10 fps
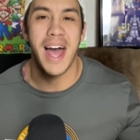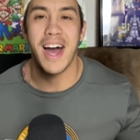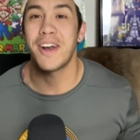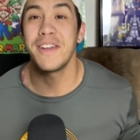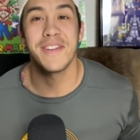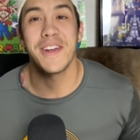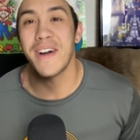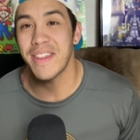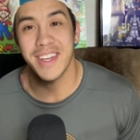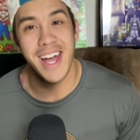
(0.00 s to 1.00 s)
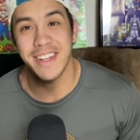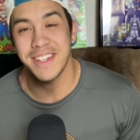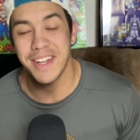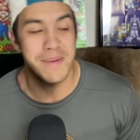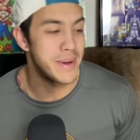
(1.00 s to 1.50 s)
I don't even know how the guy
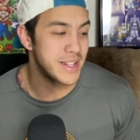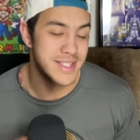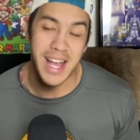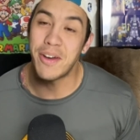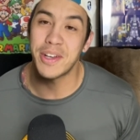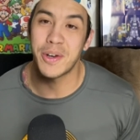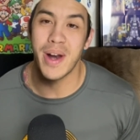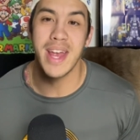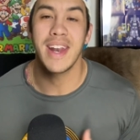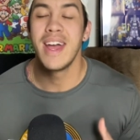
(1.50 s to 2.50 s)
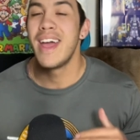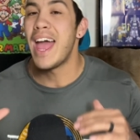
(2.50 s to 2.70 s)
did it, but it sounded great.